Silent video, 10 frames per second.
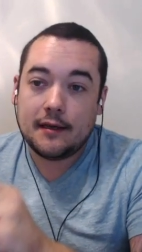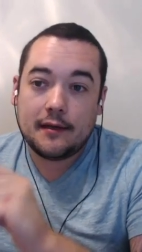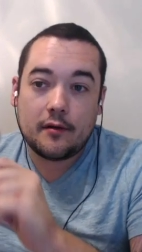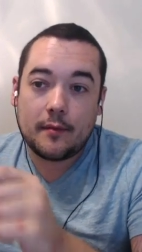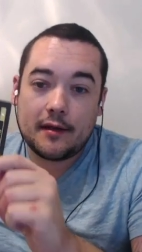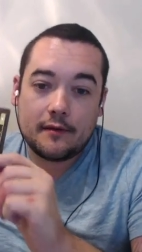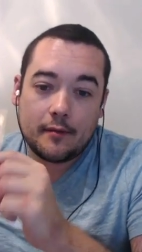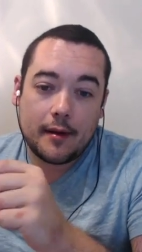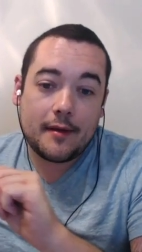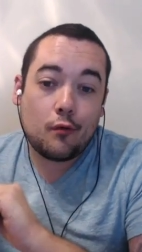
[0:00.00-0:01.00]
you know, might
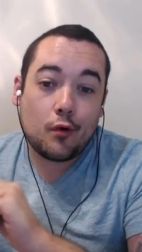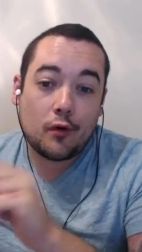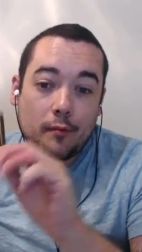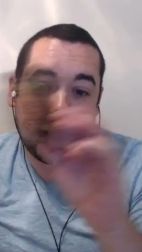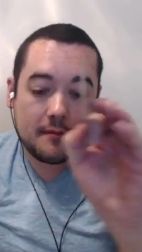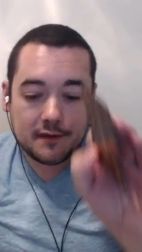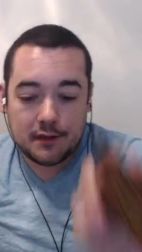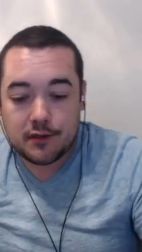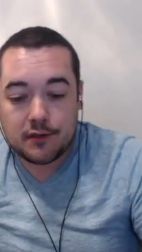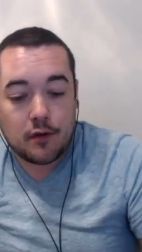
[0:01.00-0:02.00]
there might be a world of problems
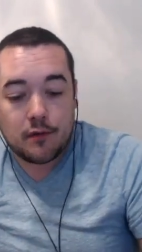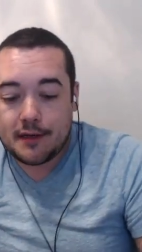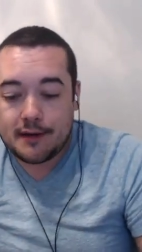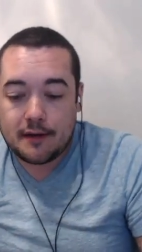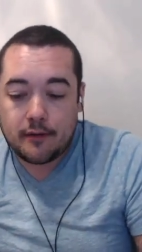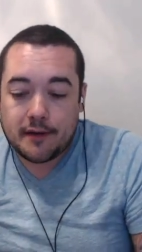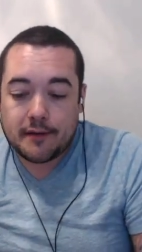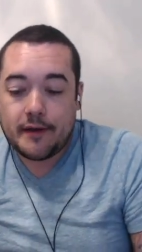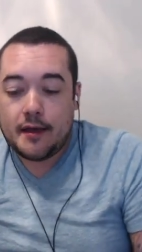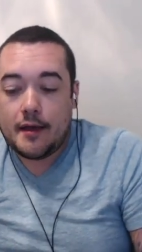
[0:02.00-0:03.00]
you just don't need to deal with.